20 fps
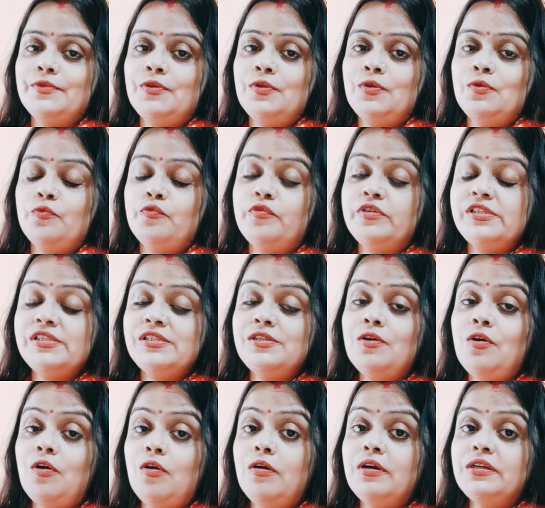What's the
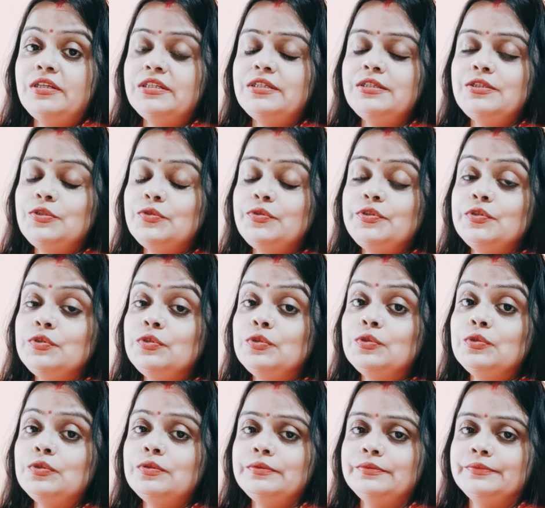order, do you
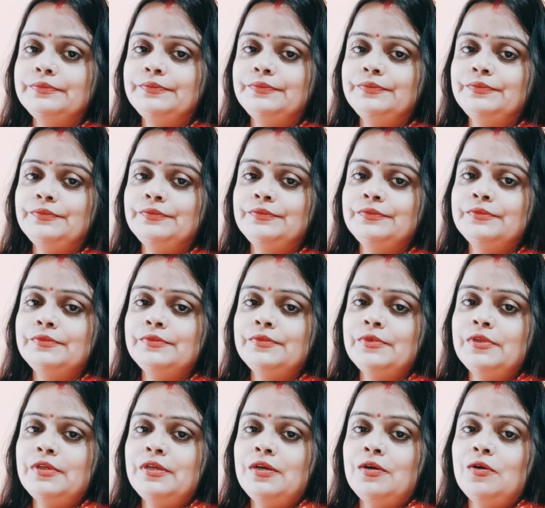know?
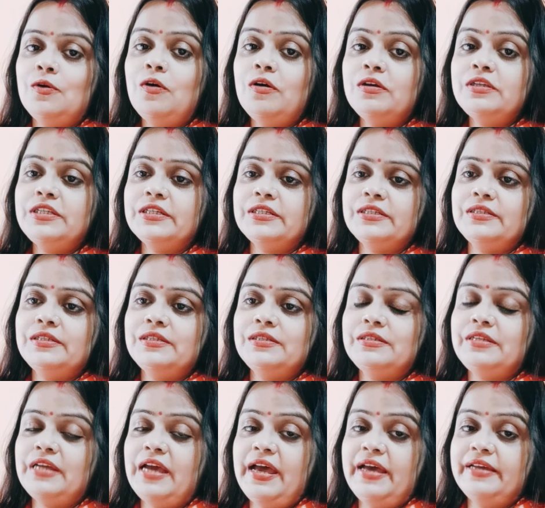Order
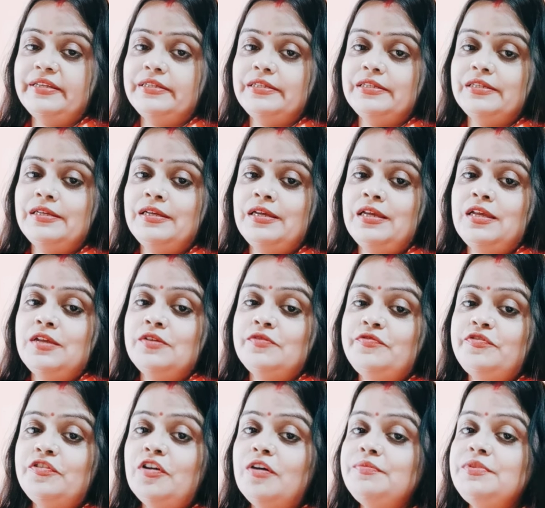that
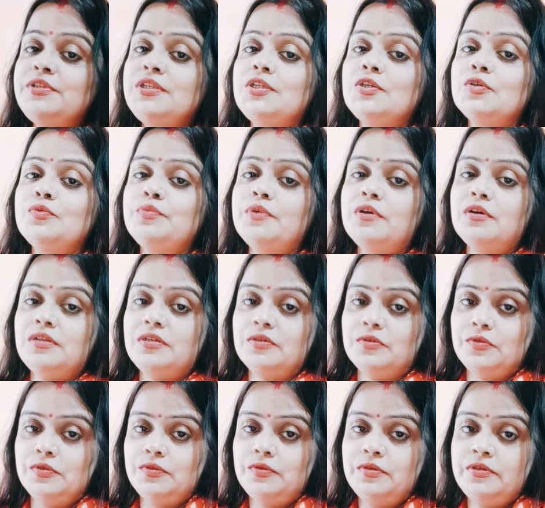from
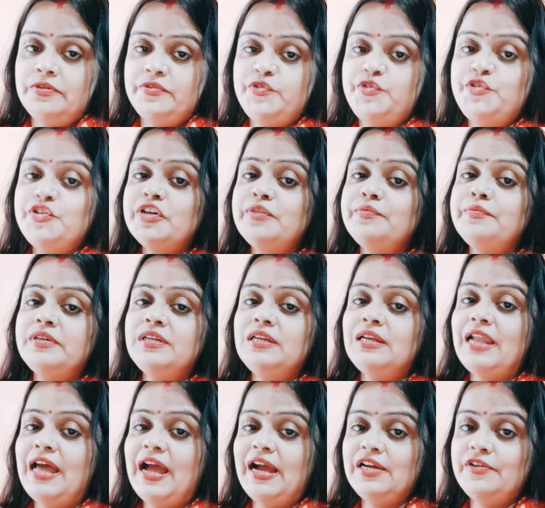tomorrow, German
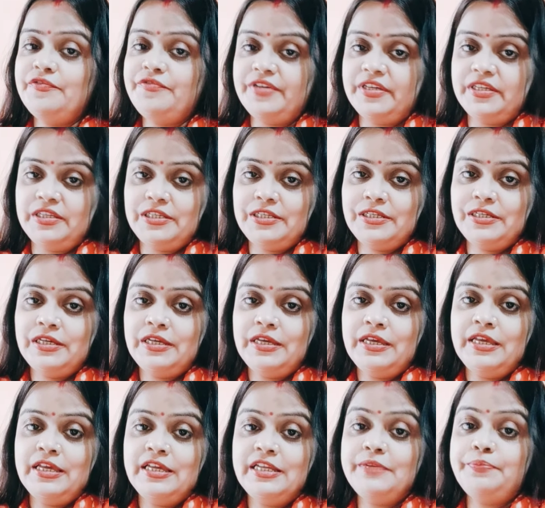language
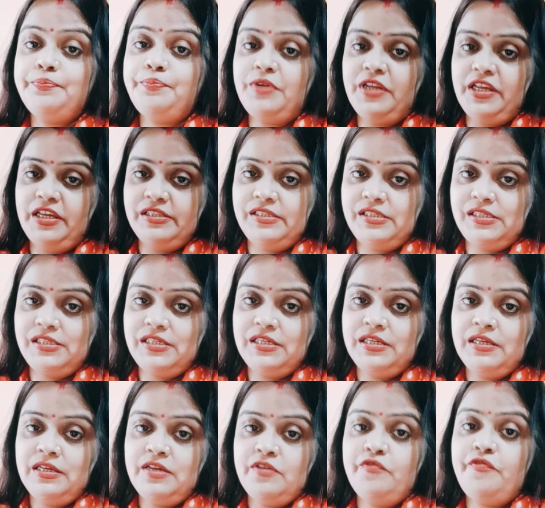replaced
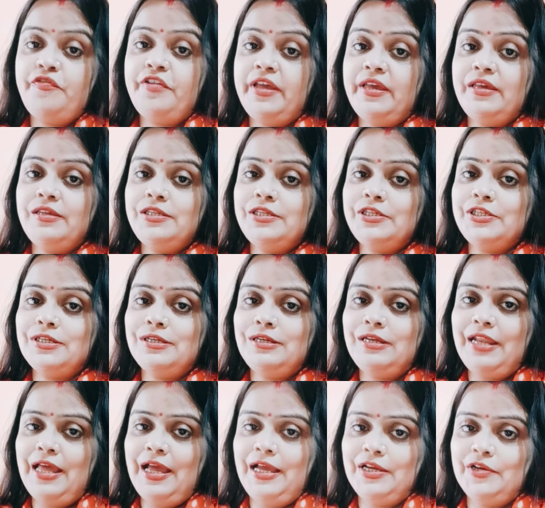French
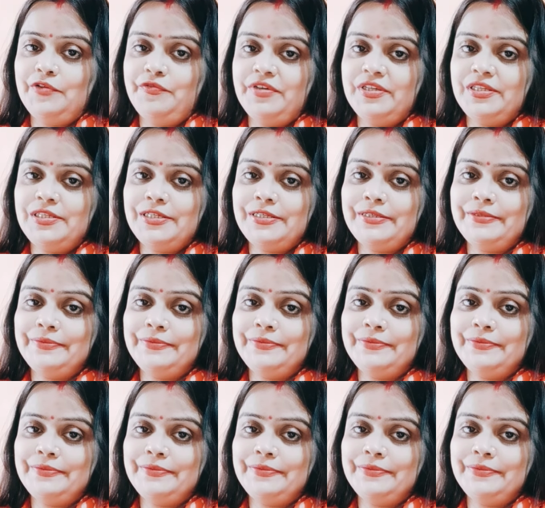language.